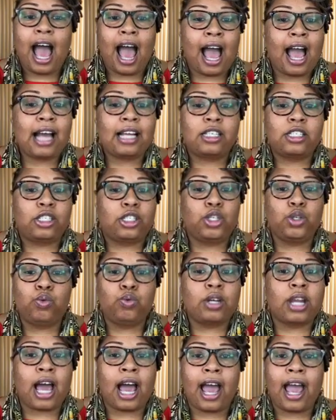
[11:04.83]
I do
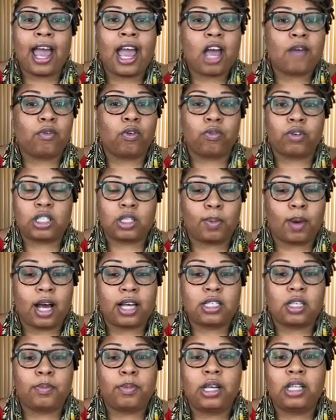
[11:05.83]
not have a
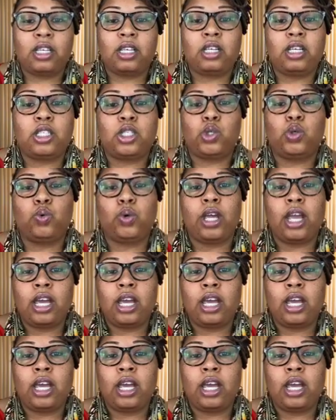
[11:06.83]
responsibility to